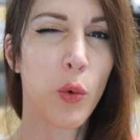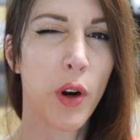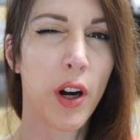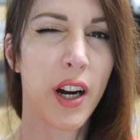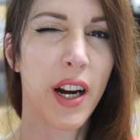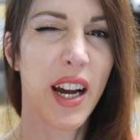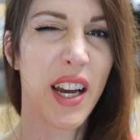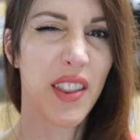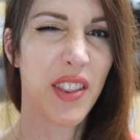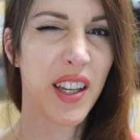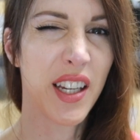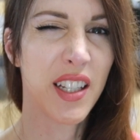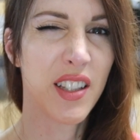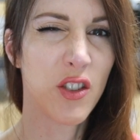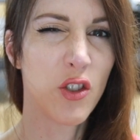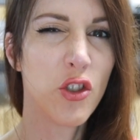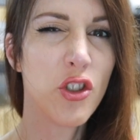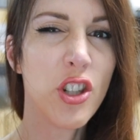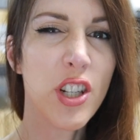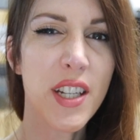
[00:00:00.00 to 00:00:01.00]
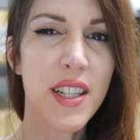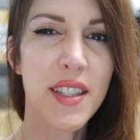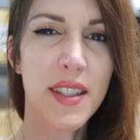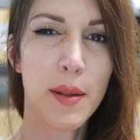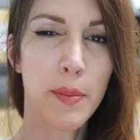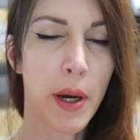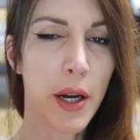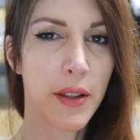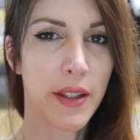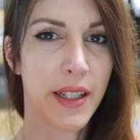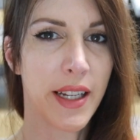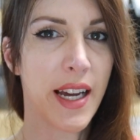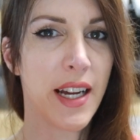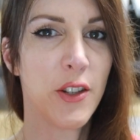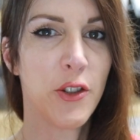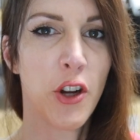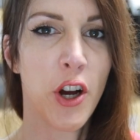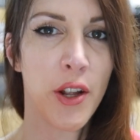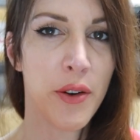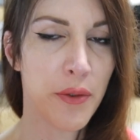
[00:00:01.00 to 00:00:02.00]
where I think it's just about to
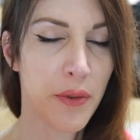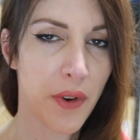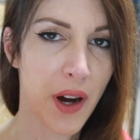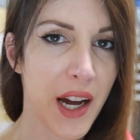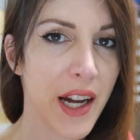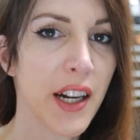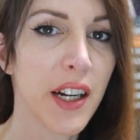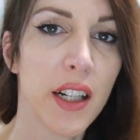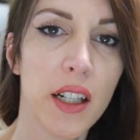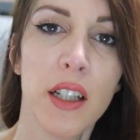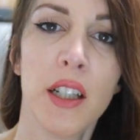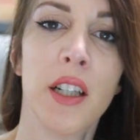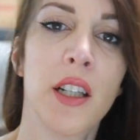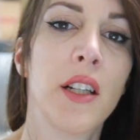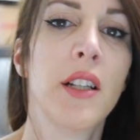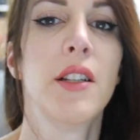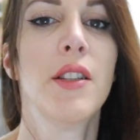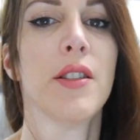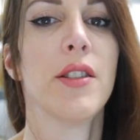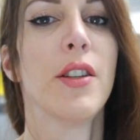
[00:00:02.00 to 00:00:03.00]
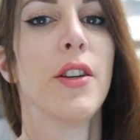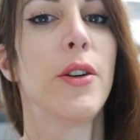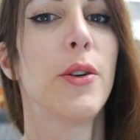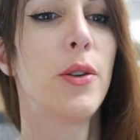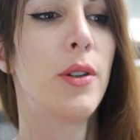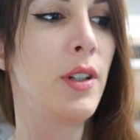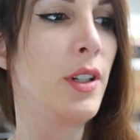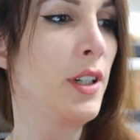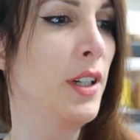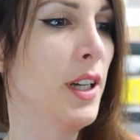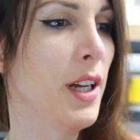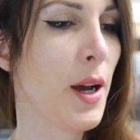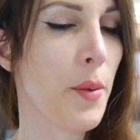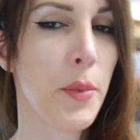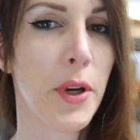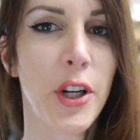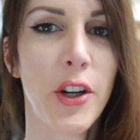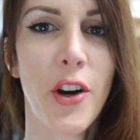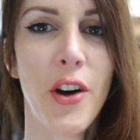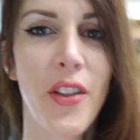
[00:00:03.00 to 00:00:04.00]
catch on fire, so I'm
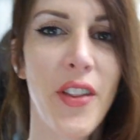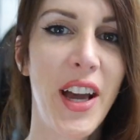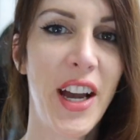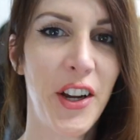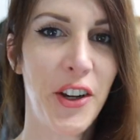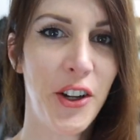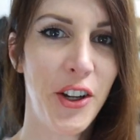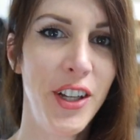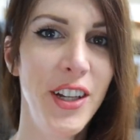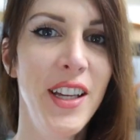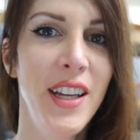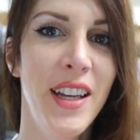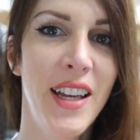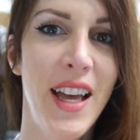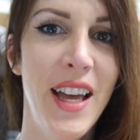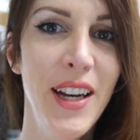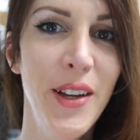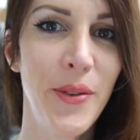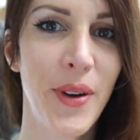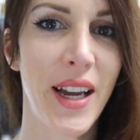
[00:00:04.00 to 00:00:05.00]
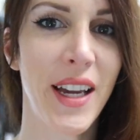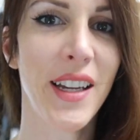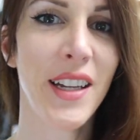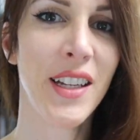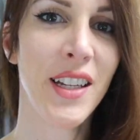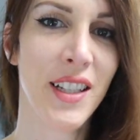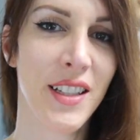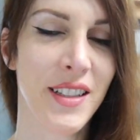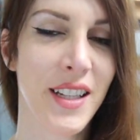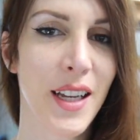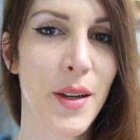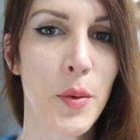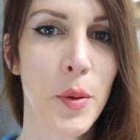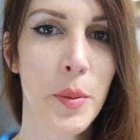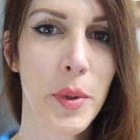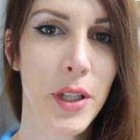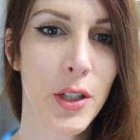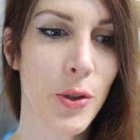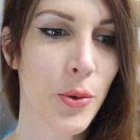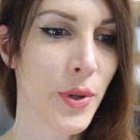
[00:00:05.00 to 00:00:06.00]
gonna call that good. Anyway, today I'm gonna
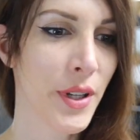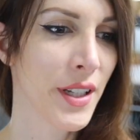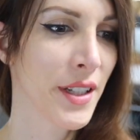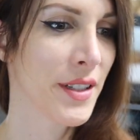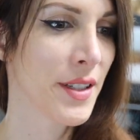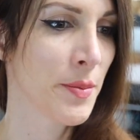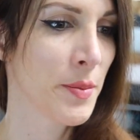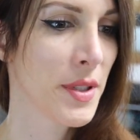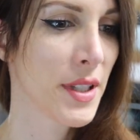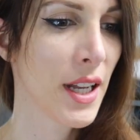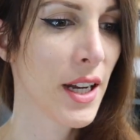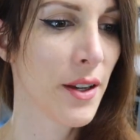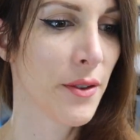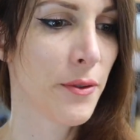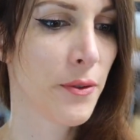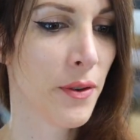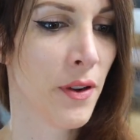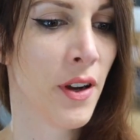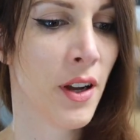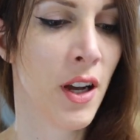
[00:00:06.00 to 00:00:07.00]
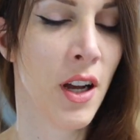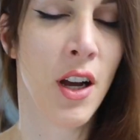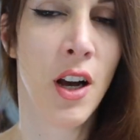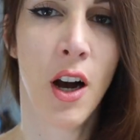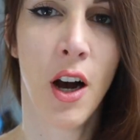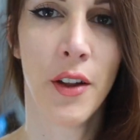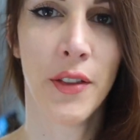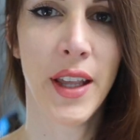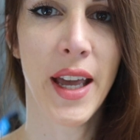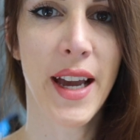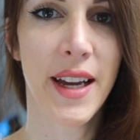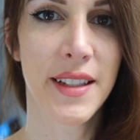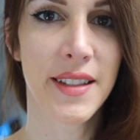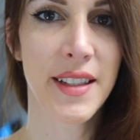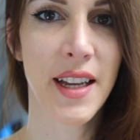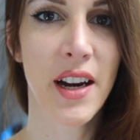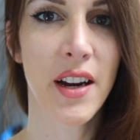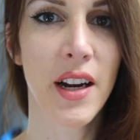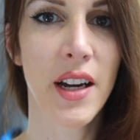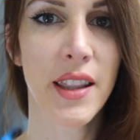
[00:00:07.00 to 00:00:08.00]
be doing some stuff on the
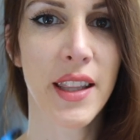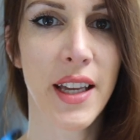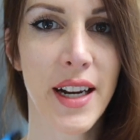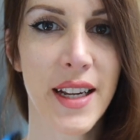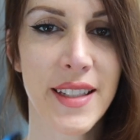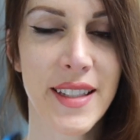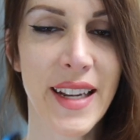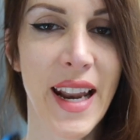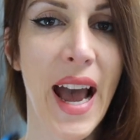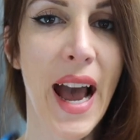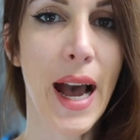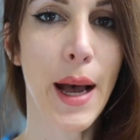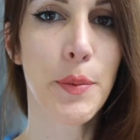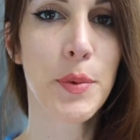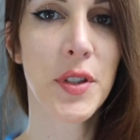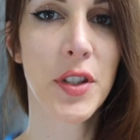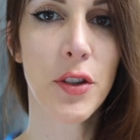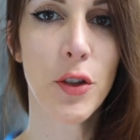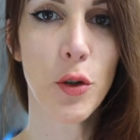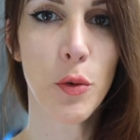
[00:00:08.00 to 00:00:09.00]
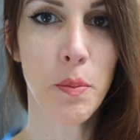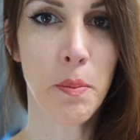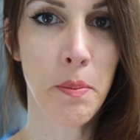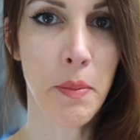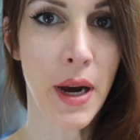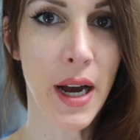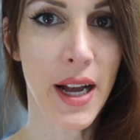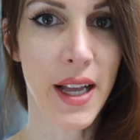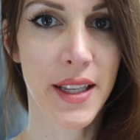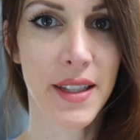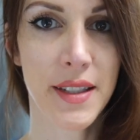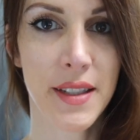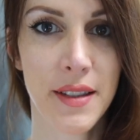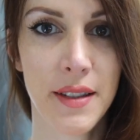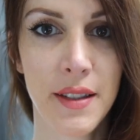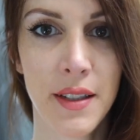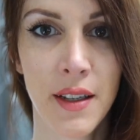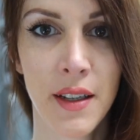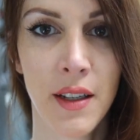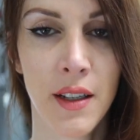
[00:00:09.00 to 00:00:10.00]
Xterra that is an absolute
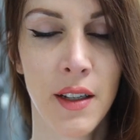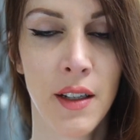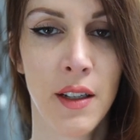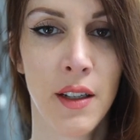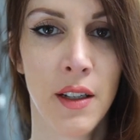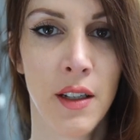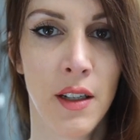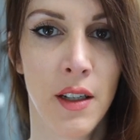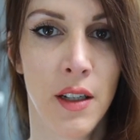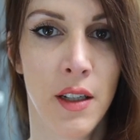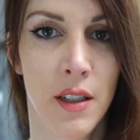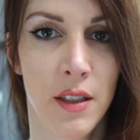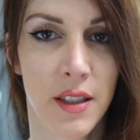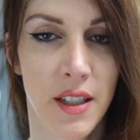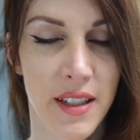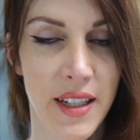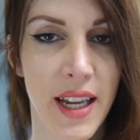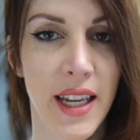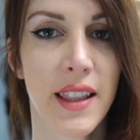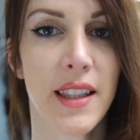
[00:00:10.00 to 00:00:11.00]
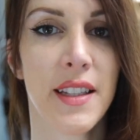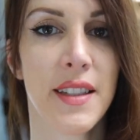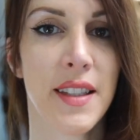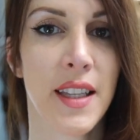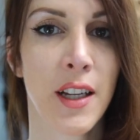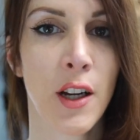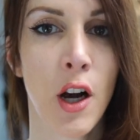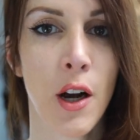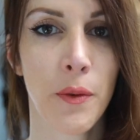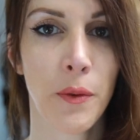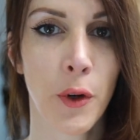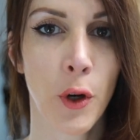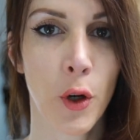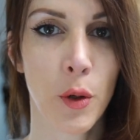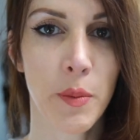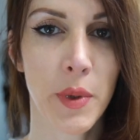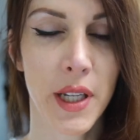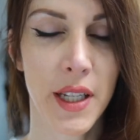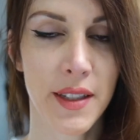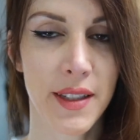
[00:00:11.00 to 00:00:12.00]
must to take this thing
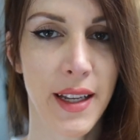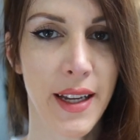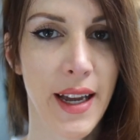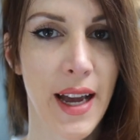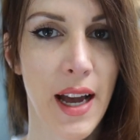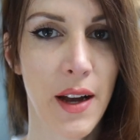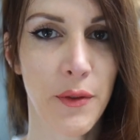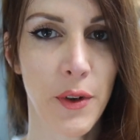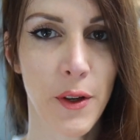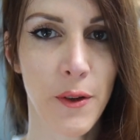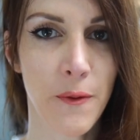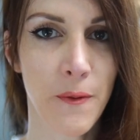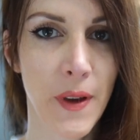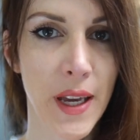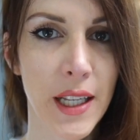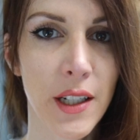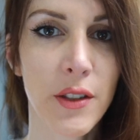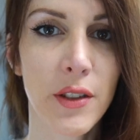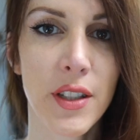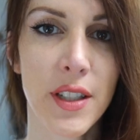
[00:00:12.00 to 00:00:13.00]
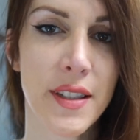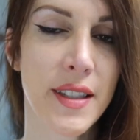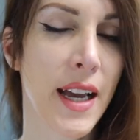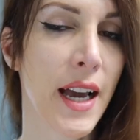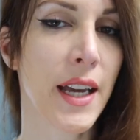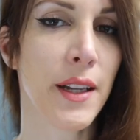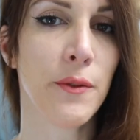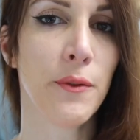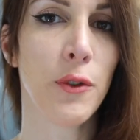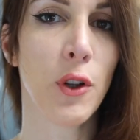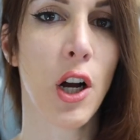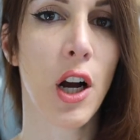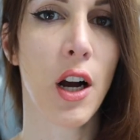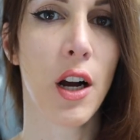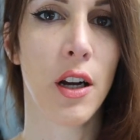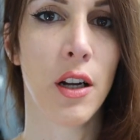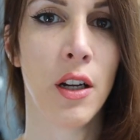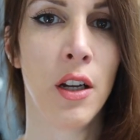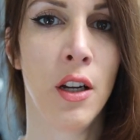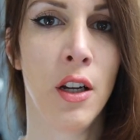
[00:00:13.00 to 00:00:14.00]
off-road because they have a fatal design
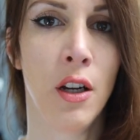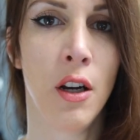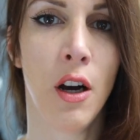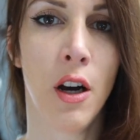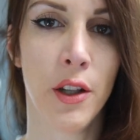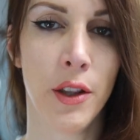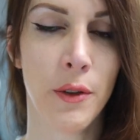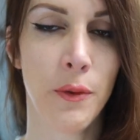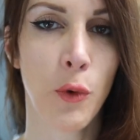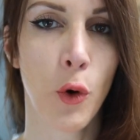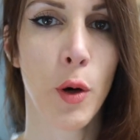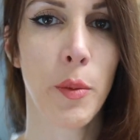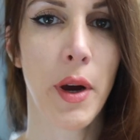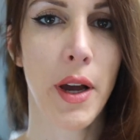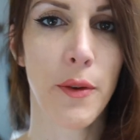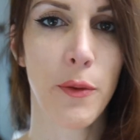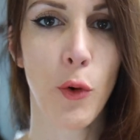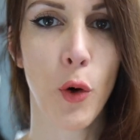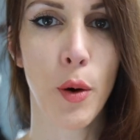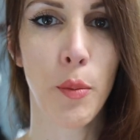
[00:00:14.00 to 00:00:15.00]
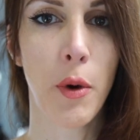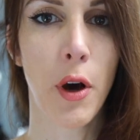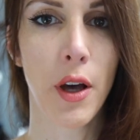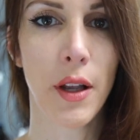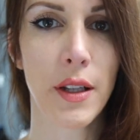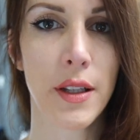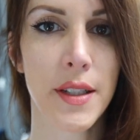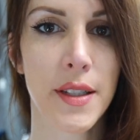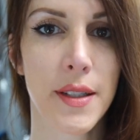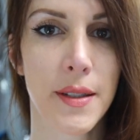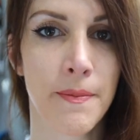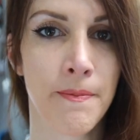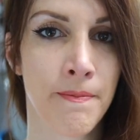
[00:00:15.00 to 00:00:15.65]
flaw on the 4x4 models.